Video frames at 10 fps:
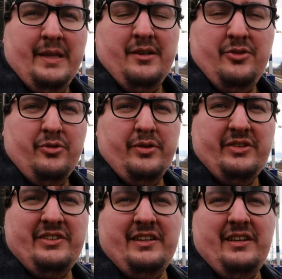
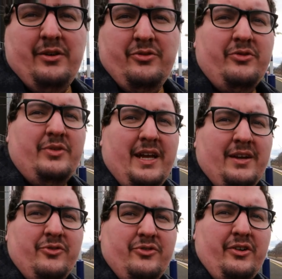tourist coastal
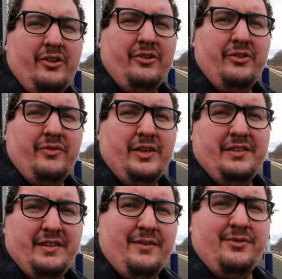towns on the
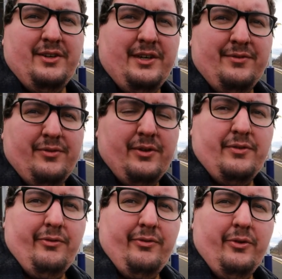south side of the
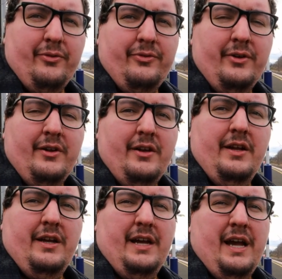Firth of Forth.
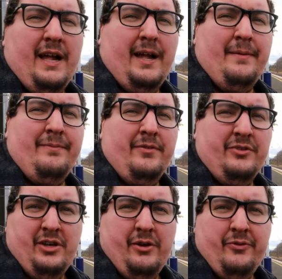There's
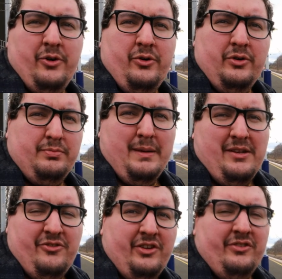a golf course,
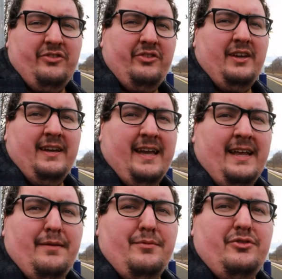beaches.
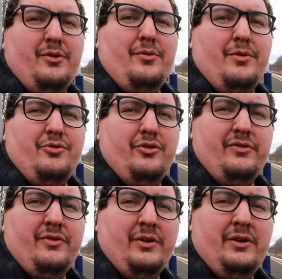Again, in the summer I'm sure
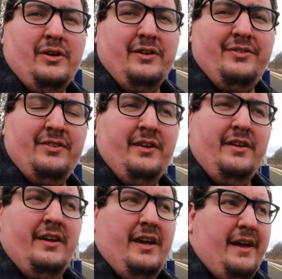it's very nice,
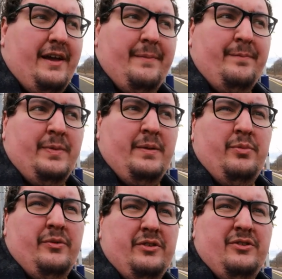
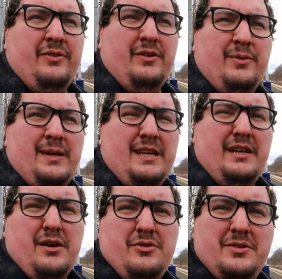but there's nothing really
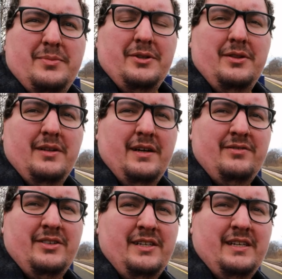notable
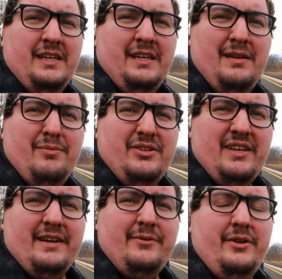in the
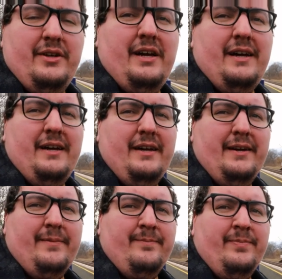
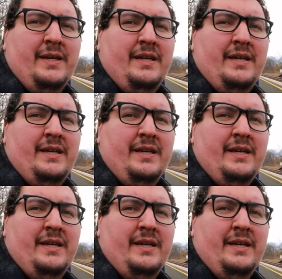town.